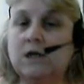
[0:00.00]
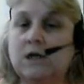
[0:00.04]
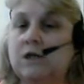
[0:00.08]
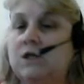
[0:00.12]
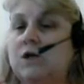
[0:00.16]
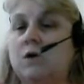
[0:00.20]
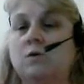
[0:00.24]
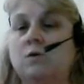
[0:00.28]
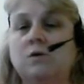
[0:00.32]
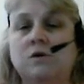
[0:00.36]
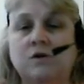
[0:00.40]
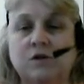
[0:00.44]

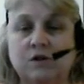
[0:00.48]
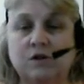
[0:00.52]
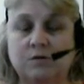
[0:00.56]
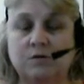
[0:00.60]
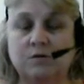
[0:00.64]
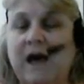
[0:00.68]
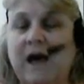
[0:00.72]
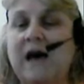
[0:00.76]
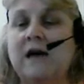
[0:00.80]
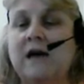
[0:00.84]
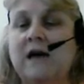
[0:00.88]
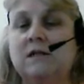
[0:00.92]
Don't use your
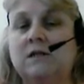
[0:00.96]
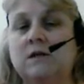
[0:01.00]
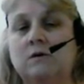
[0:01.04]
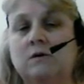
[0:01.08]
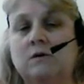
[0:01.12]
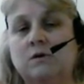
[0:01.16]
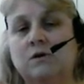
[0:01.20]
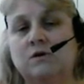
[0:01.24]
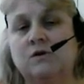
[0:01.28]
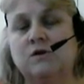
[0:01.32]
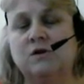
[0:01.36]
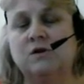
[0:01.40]
pet,
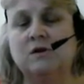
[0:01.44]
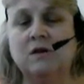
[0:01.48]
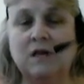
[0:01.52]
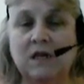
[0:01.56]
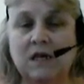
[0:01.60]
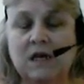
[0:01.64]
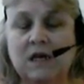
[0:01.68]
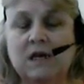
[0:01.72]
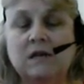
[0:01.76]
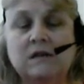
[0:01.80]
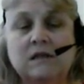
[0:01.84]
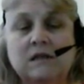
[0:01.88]
don't use your
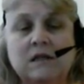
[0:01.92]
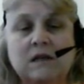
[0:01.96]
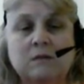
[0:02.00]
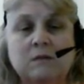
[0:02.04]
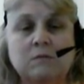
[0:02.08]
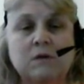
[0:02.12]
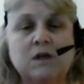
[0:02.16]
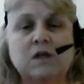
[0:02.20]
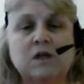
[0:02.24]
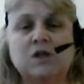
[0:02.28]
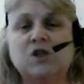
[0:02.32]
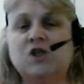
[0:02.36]
kid's
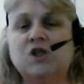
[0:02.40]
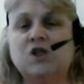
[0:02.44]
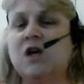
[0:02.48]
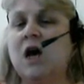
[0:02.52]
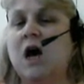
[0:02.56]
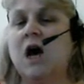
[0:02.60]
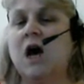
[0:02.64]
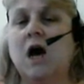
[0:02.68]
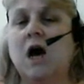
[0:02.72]
image.